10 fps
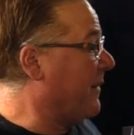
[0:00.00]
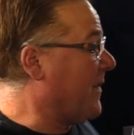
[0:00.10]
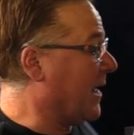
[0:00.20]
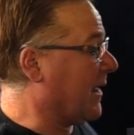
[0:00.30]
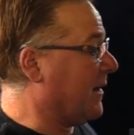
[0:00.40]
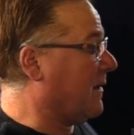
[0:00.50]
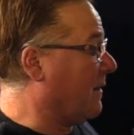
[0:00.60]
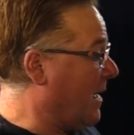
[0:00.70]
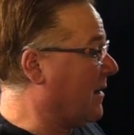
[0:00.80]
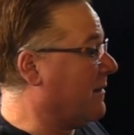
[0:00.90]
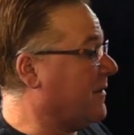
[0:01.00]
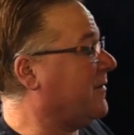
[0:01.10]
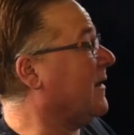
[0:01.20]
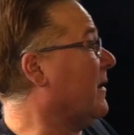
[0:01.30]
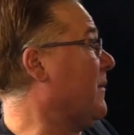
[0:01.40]
I'm not getting a lot of the
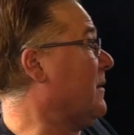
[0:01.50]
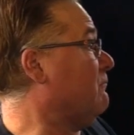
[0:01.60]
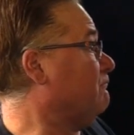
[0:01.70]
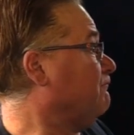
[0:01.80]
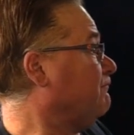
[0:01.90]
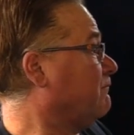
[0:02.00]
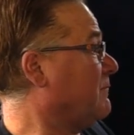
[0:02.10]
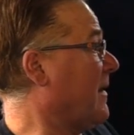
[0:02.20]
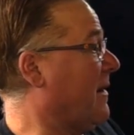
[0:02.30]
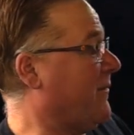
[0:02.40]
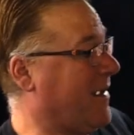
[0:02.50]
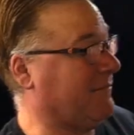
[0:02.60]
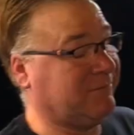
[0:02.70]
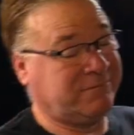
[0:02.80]
cinnamon. I'm not